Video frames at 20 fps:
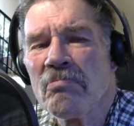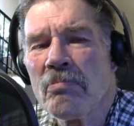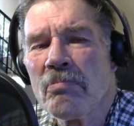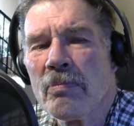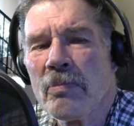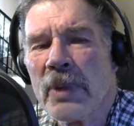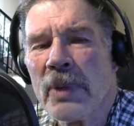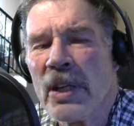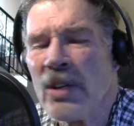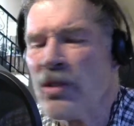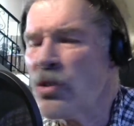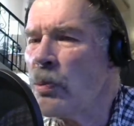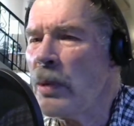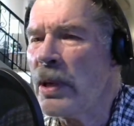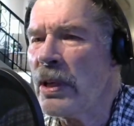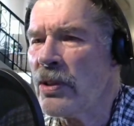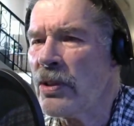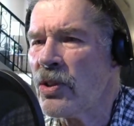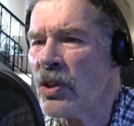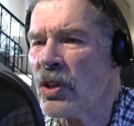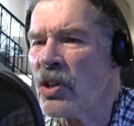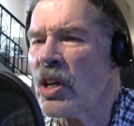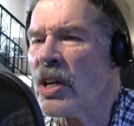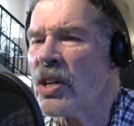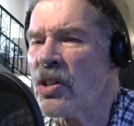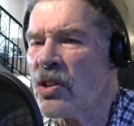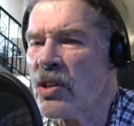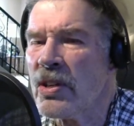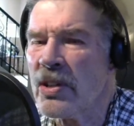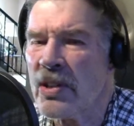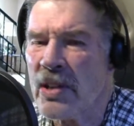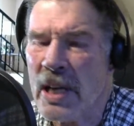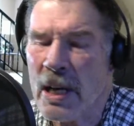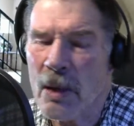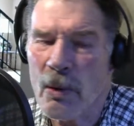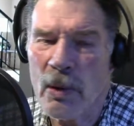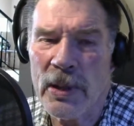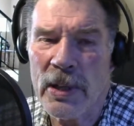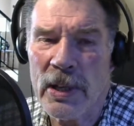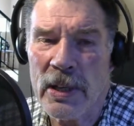gives me suggestions now
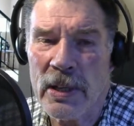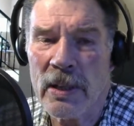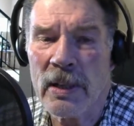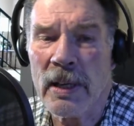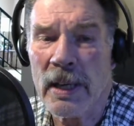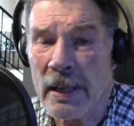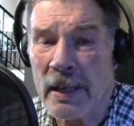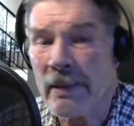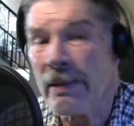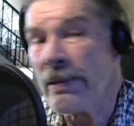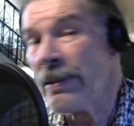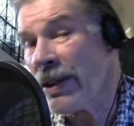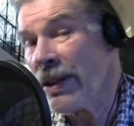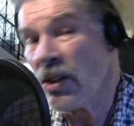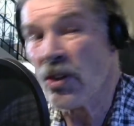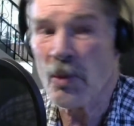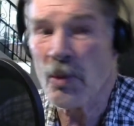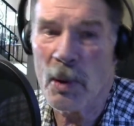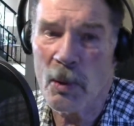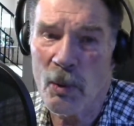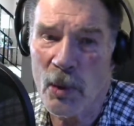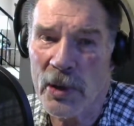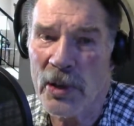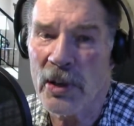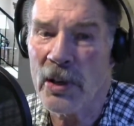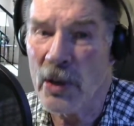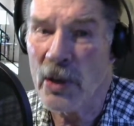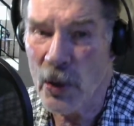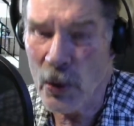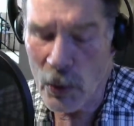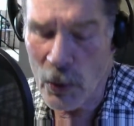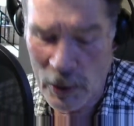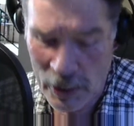and then and tells me where to go.